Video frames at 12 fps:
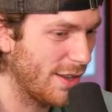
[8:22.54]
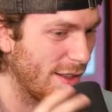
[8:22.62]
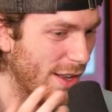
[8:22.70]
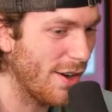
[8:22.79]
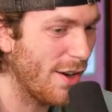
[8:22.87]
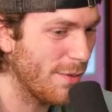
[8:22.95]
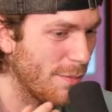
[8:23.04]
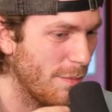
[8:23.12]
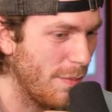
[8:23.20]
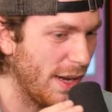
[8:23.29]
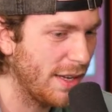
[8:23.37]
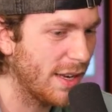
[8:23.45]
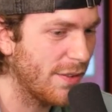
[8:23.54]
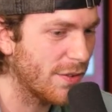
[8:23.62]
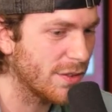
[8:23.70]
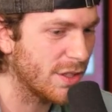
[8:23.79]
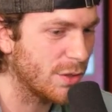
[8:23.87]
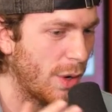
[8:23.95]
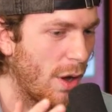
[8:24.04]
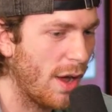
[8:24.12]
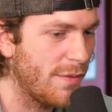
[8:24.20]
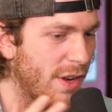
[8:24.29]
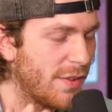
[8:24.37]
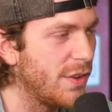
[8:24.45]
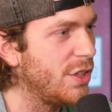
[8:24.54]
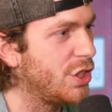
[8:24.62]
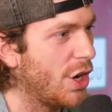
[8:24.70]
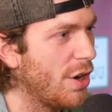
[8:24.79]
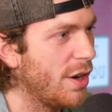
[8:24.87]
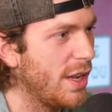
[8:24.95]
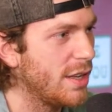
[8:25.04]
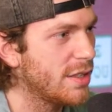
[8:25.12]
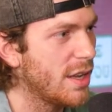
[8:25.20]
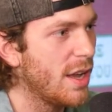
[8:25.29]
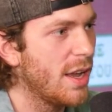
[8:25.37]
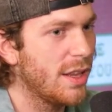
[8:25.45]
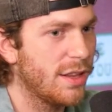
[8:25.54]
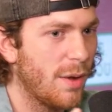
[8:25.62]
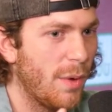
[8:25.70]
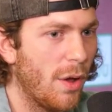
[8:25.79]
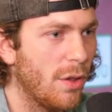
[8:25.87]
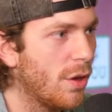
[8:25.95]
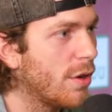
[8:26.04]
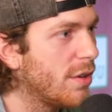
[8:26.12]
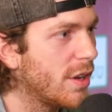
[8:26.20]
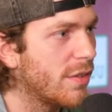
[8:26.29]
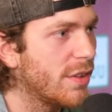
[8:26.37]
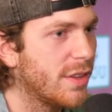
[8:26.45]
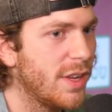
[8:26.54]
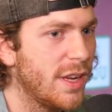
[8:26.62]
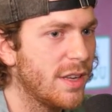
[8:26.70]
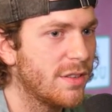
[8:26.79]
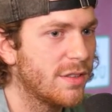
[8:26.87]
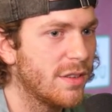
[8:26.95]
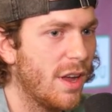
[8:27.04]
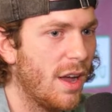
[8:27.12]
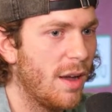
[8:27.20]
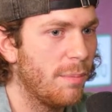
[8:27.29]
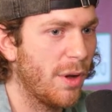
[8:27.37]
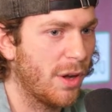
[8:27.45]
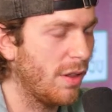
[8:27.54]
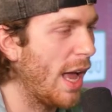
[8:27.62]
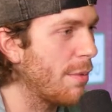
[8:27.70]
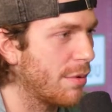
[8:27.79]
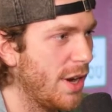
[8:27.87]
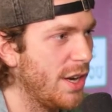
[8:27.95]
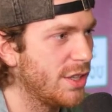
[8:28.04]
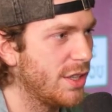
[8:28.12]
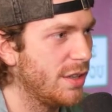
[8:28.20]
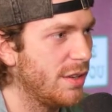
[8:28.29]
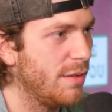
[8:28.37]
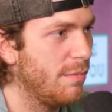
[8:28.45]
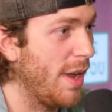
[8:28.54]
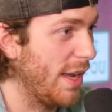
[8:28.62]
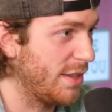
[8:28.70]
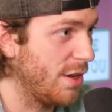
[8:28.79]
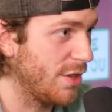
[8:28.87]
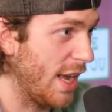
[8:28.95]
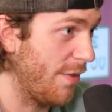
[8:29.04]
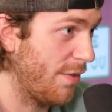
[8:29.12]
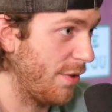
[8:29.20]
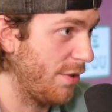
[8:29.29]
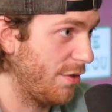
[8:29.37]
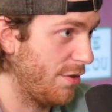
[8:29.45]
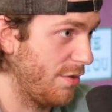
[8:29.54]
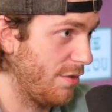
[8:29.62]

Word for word: there are many differences. We all have different journeys. Yeah. We all learn different things, uh, but collaboration makes those efforts